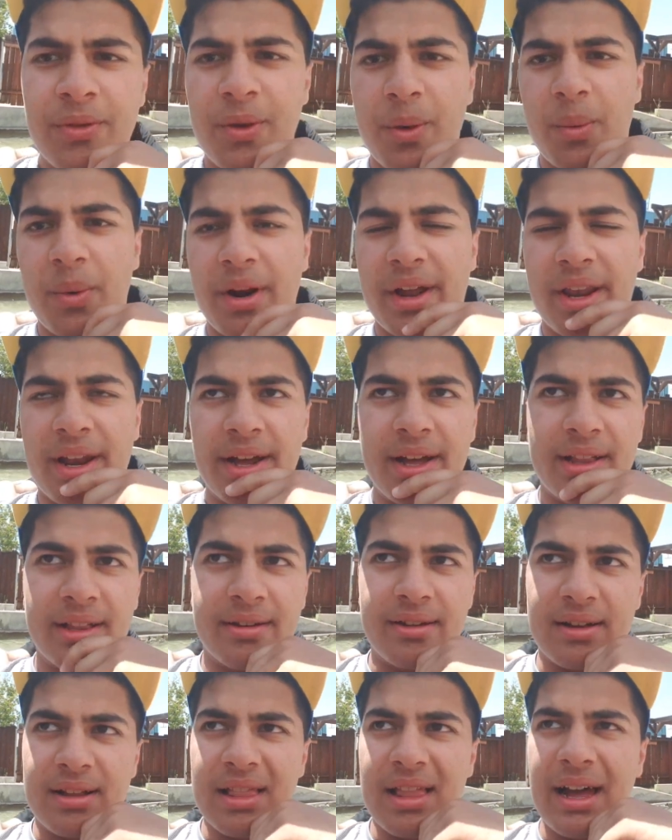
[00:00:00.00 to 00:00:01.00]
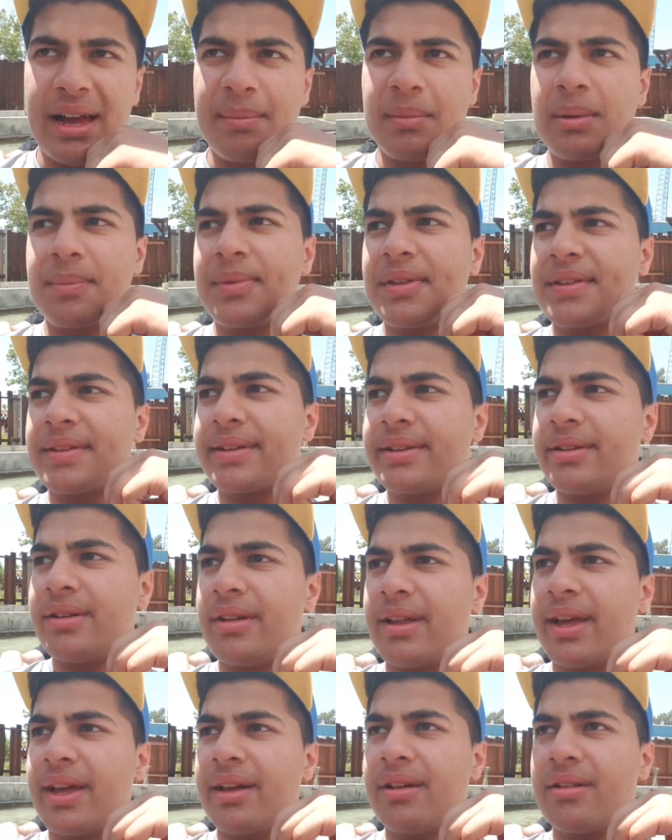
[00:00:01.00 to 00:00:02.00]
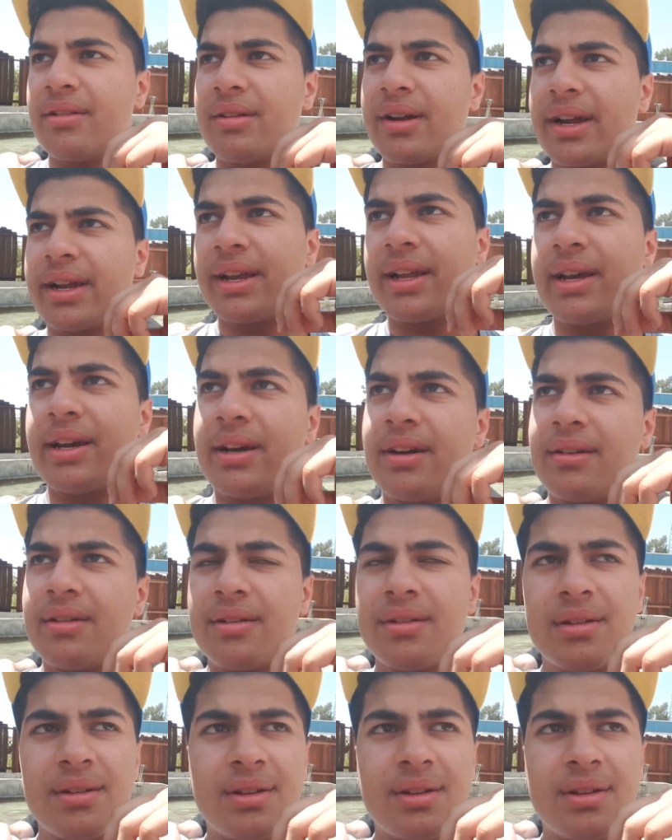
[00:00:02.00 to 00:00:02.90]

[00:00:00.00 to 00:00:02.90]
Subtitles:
So we're gonna have a little climb up this little hill right now.